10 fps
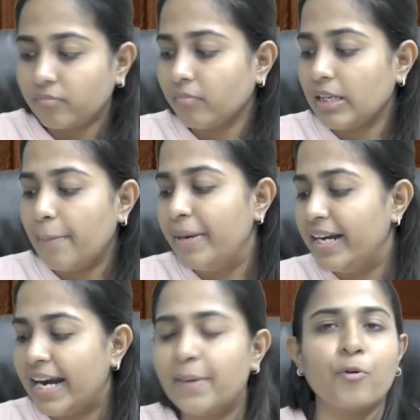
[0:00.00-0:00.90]

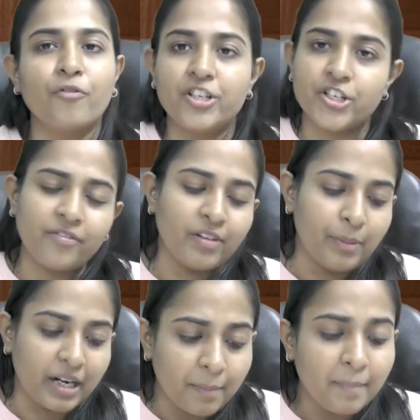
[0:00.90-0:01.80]
midnight provision will
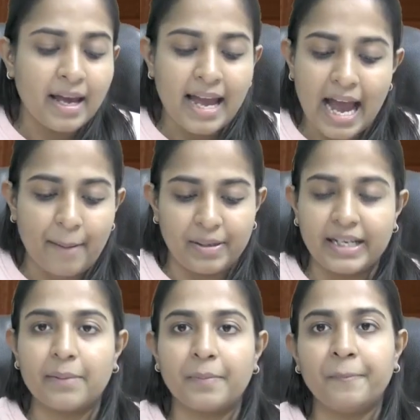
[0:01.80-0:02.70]
become
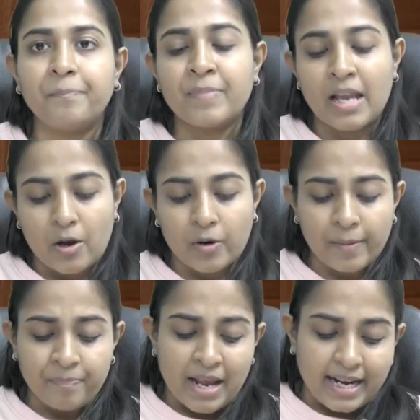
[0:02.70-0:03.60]
applicable. Okay,
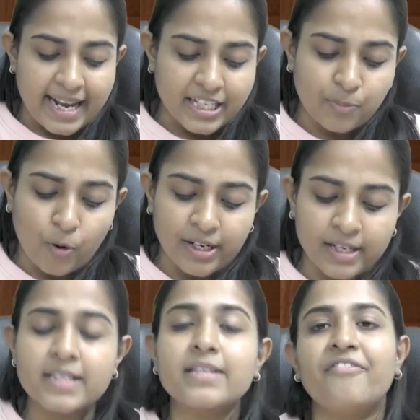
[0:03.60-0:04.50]
next point is
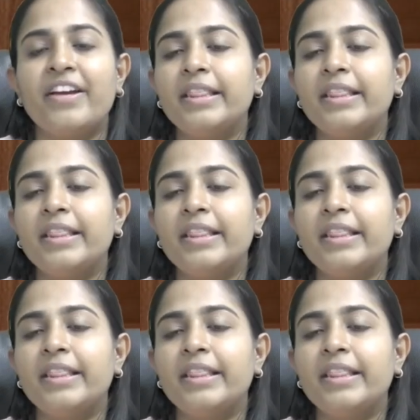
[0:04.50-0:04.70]
when the